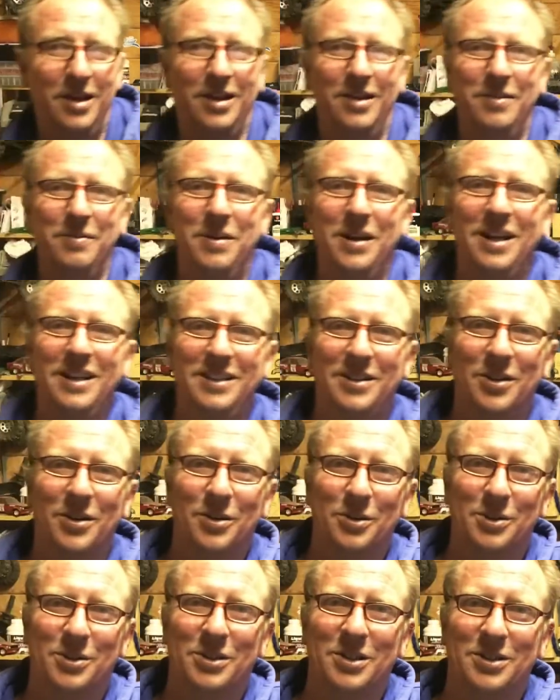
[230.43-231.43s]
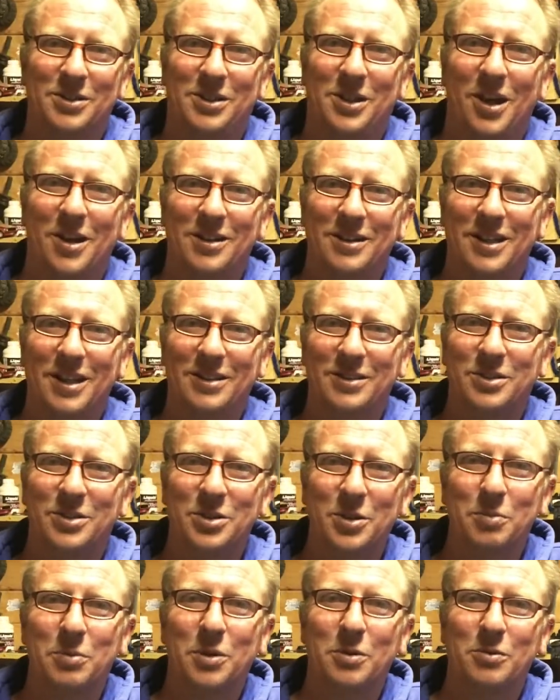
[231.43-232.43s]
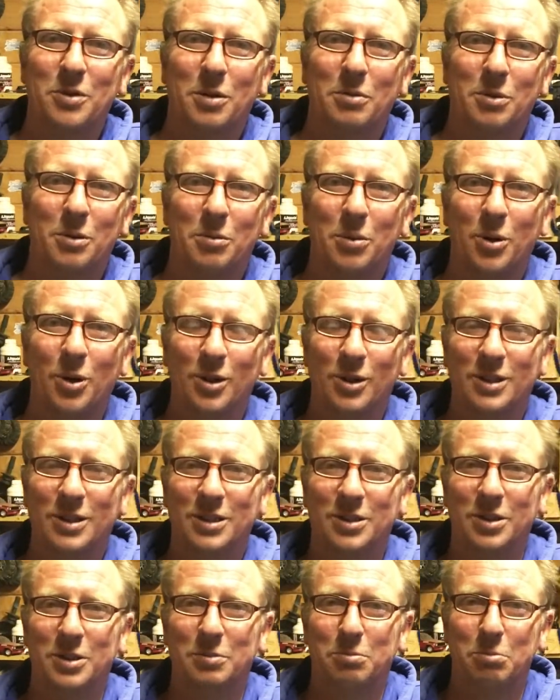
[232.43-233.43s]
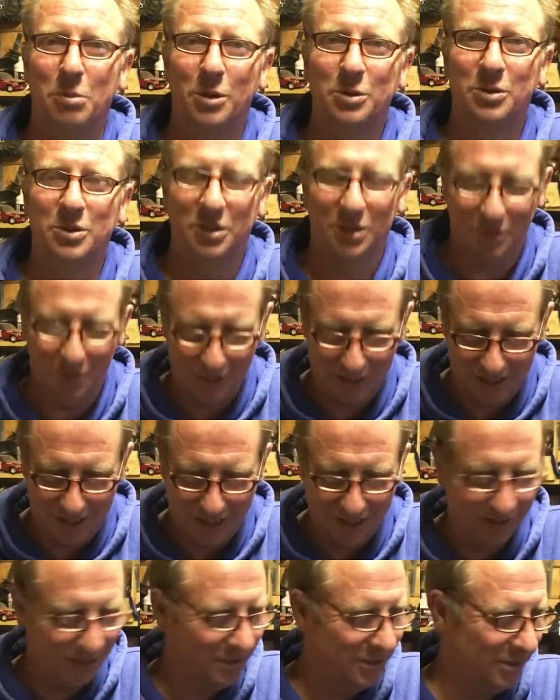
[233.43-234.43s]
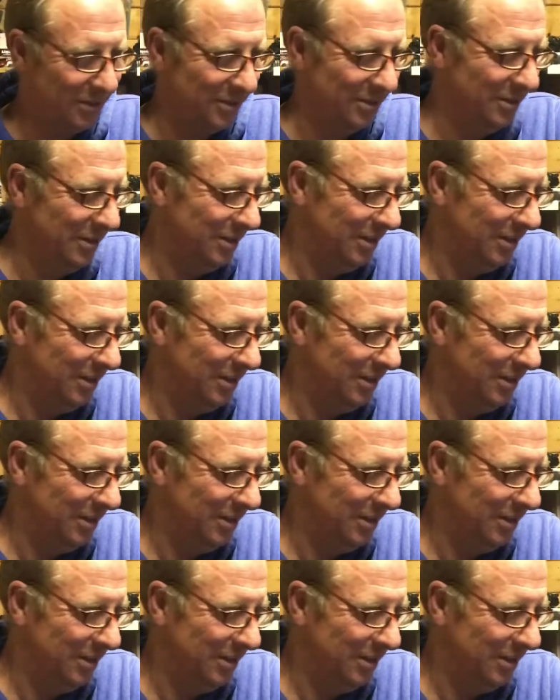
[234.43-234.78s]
My dog's just got that stupid rubber ball and he's just munching away at it there.